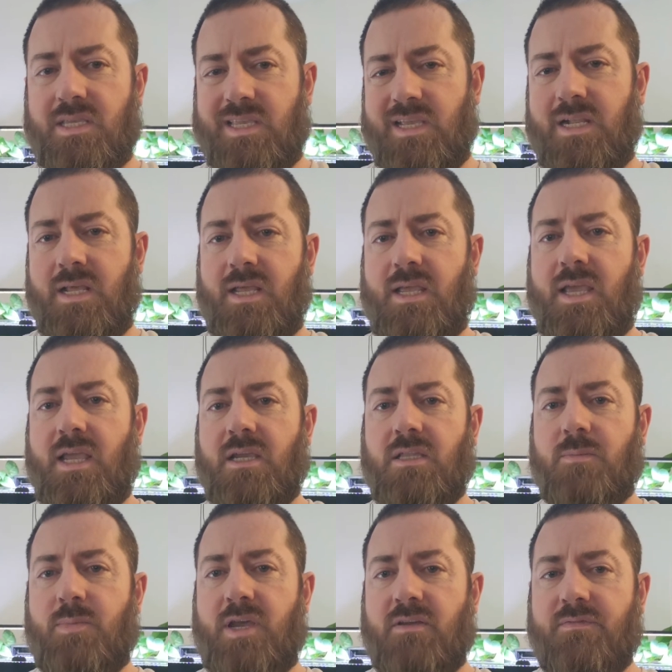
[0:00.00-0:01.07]
get a hang on
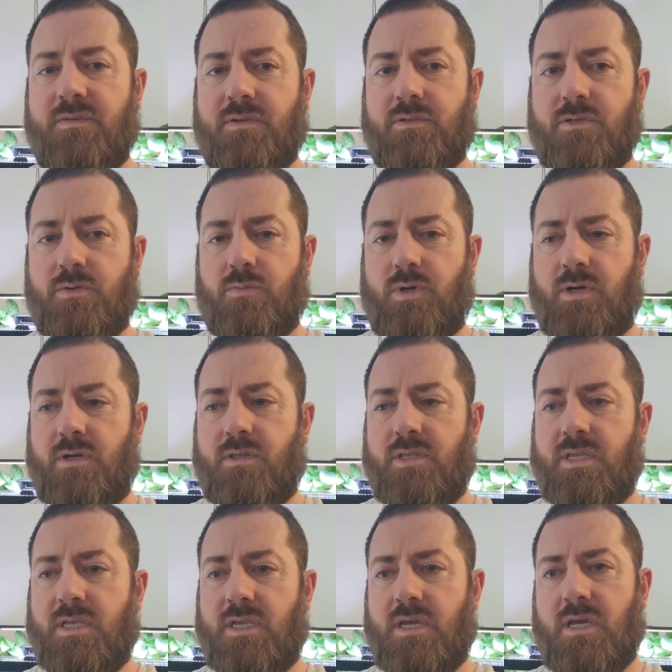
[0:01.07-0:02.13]
the back filter where
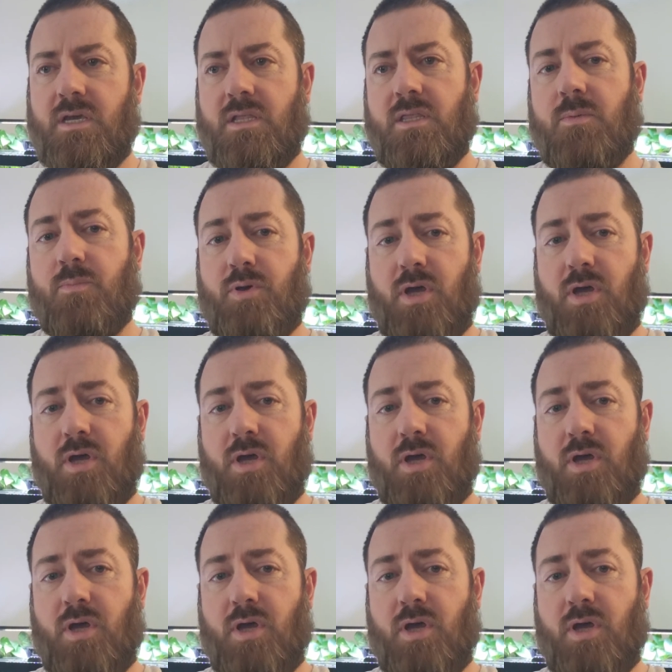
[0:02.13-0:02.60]
the